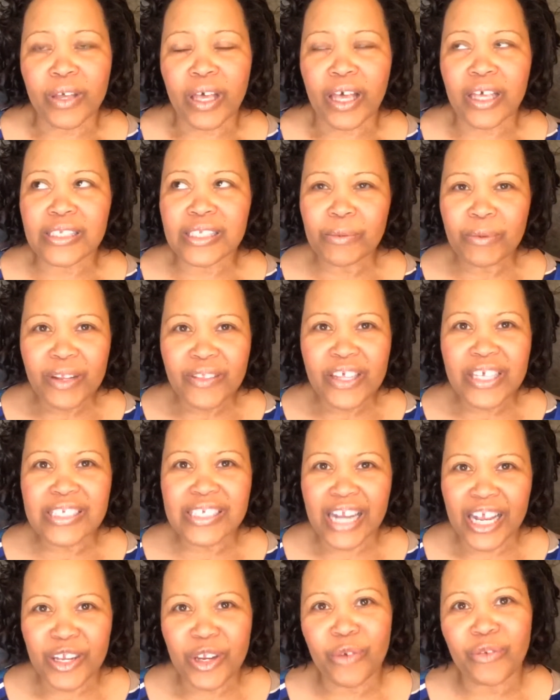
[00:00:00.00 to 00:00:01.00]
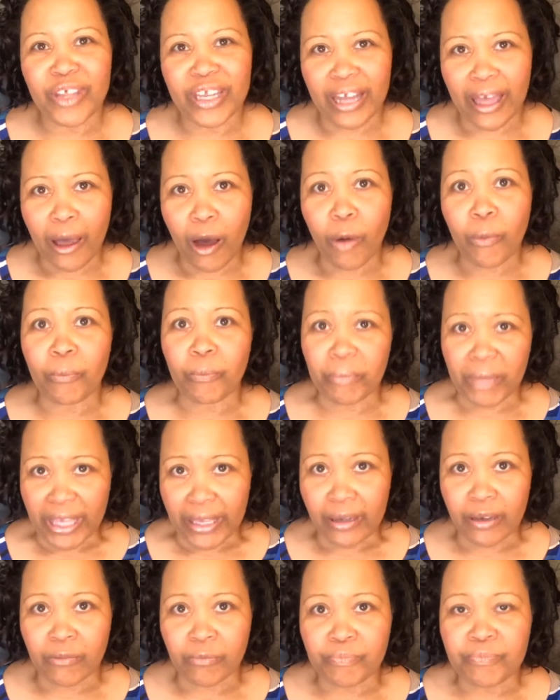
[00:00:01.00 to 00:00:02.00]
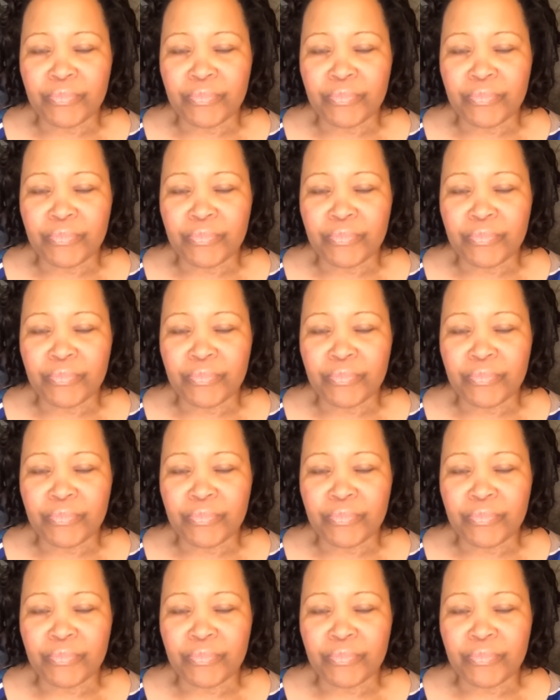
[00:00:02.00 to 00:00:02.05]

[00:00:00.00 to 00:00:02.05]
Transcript: and some of the things that I know that help me.